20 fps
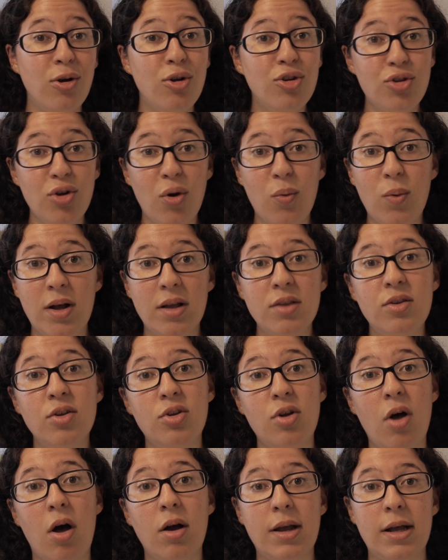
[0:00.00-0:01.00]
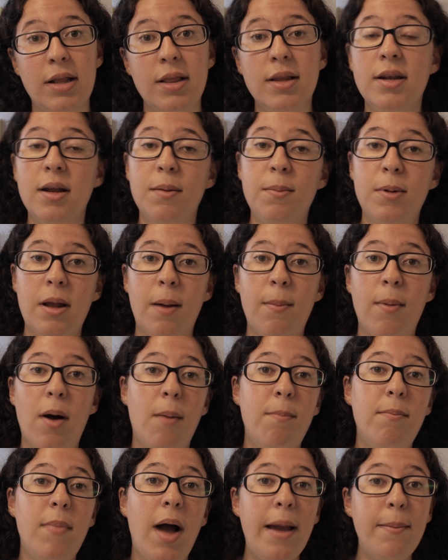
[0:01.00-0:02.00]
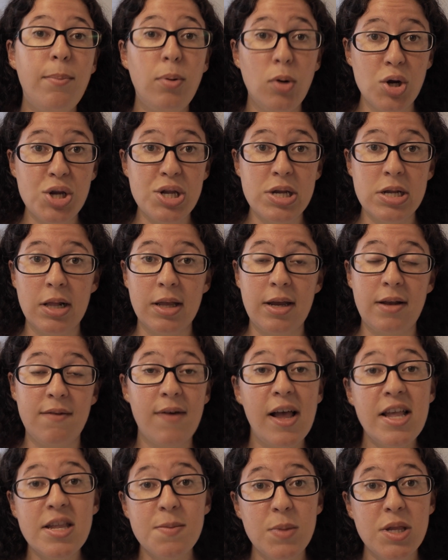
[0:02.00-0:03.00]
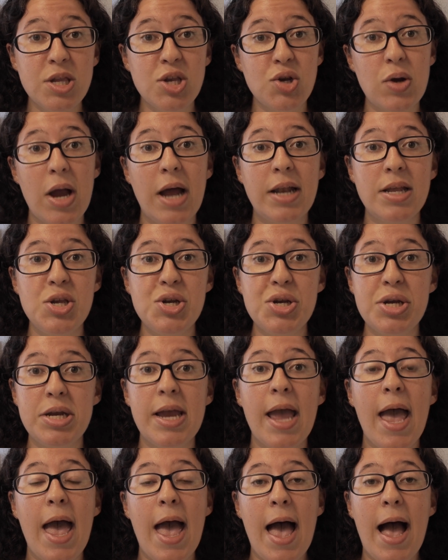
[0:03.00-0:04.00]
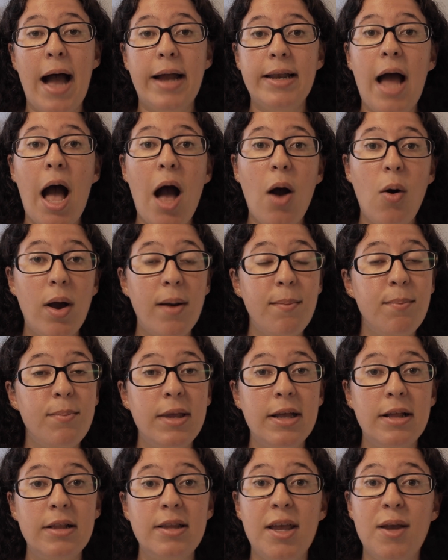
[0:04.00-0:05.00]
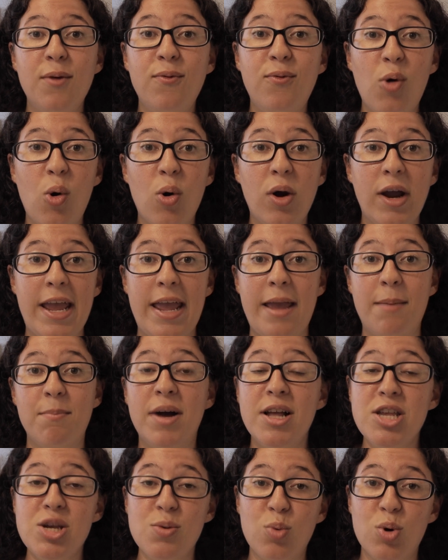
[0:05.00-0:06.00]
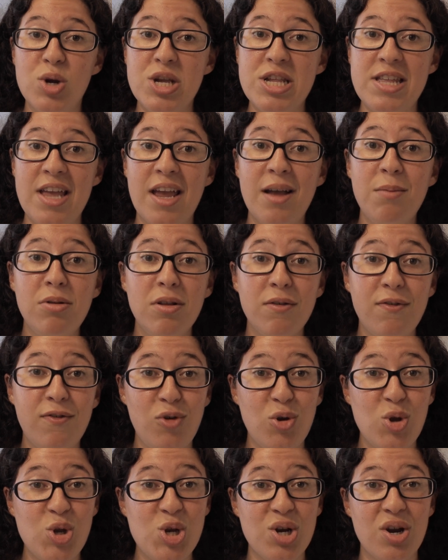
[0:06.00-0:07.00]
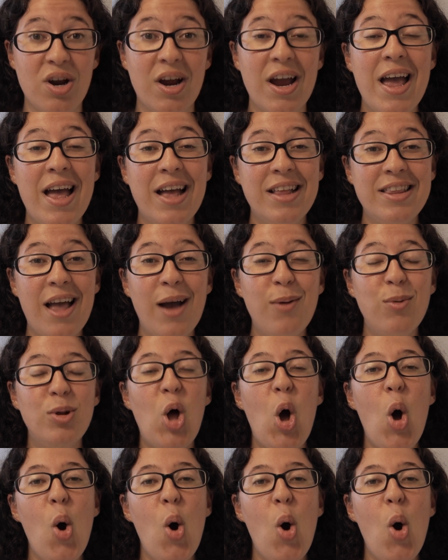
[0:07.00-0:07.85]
also want to talk a little bit about my personal investment strategy and how I'm building for a much more stable future that will